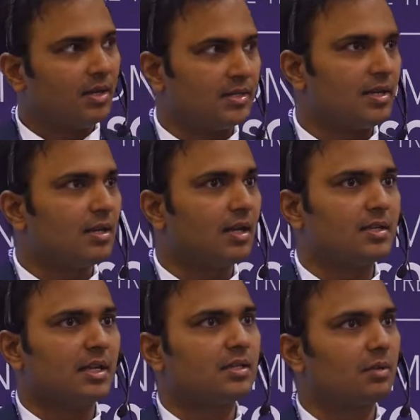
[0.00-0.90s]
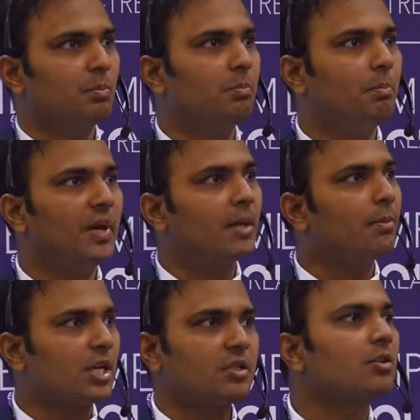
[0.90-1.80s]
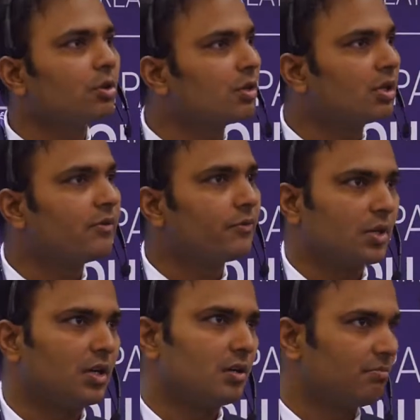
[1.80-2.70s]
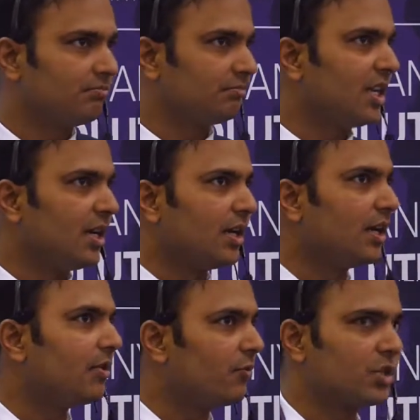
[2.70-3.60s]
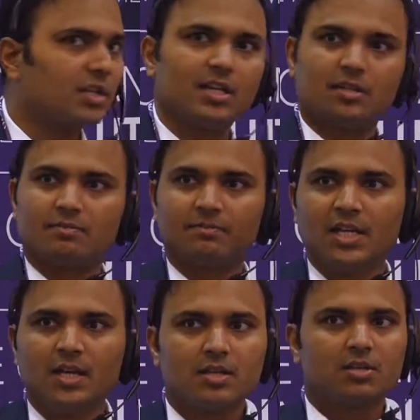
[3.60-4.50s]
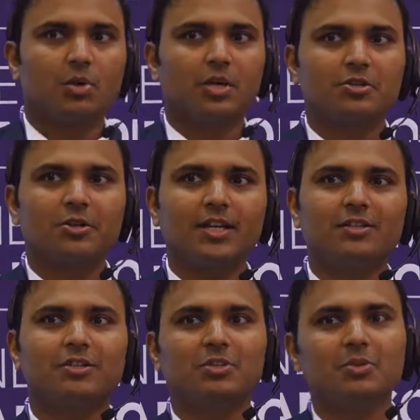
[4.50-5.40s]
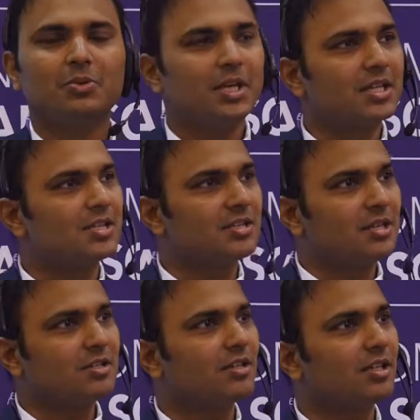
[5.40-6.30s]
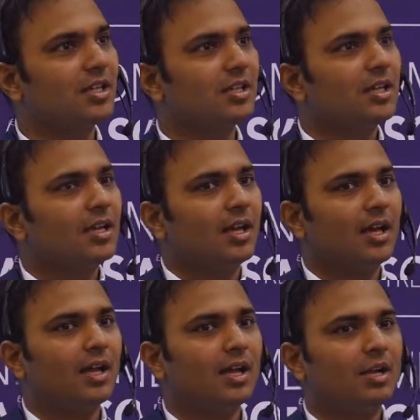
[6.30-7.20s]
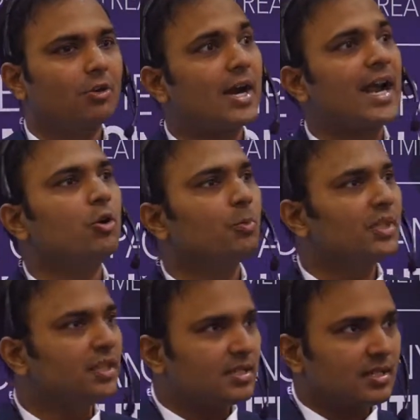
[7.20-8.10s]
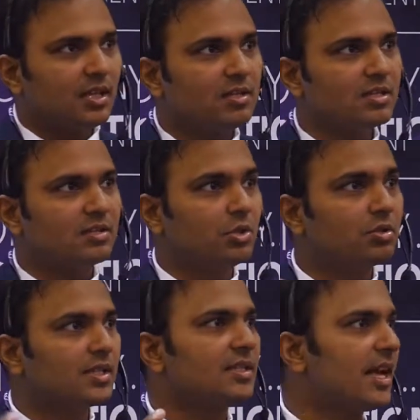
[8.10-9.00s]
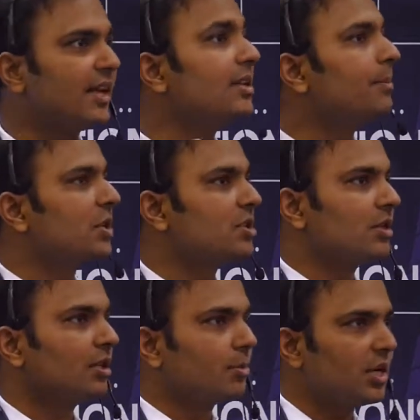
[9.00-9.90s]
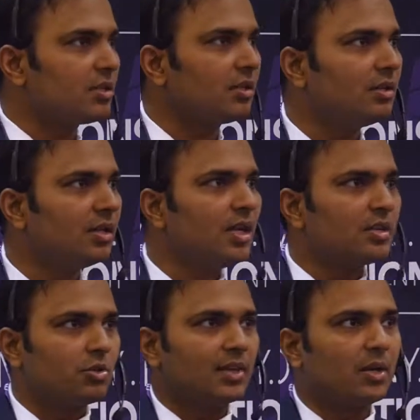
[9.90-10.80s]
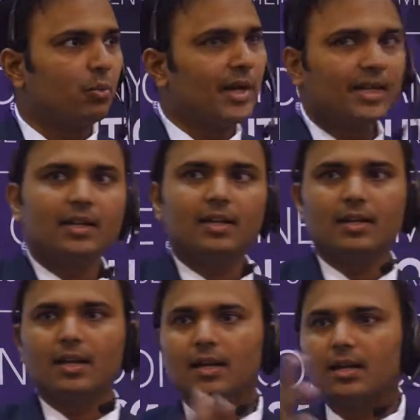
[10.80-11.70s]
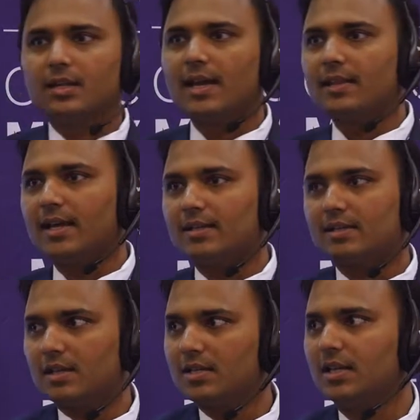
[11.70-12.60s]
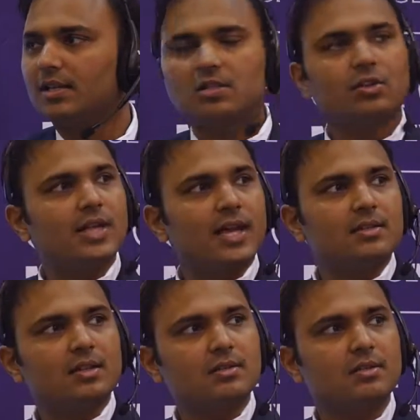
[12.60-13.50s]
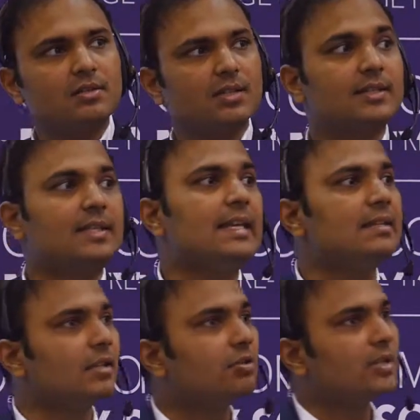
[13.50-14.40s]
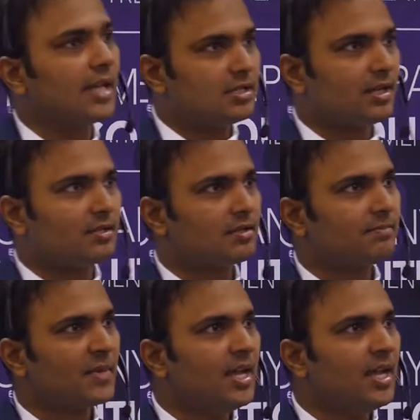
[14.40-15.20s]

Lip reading: it's a big pressure cooker for sludge. So what you're trying to do is essentially crack open the cells due to this high temperature and pressure, so that when that sludge hits your digesters, it's easier to digest,